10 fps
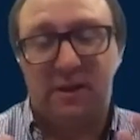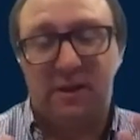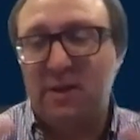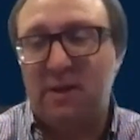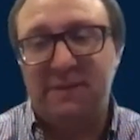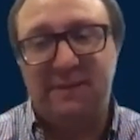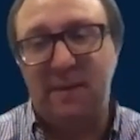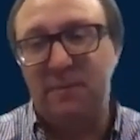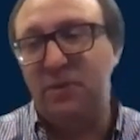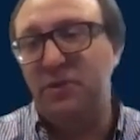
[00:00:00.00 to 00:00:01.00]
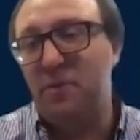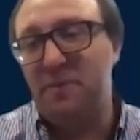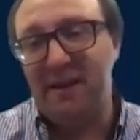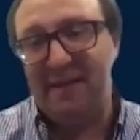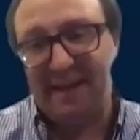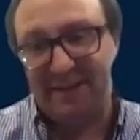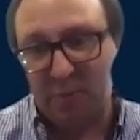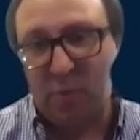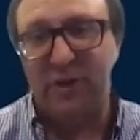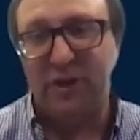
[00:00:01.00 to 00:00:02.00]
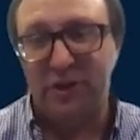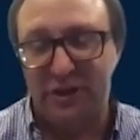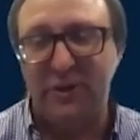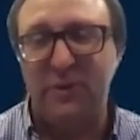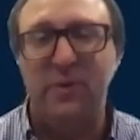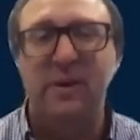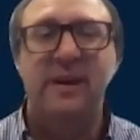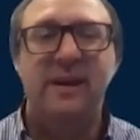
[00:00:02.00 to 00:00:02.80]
because oftentimes there's so many things that one could do.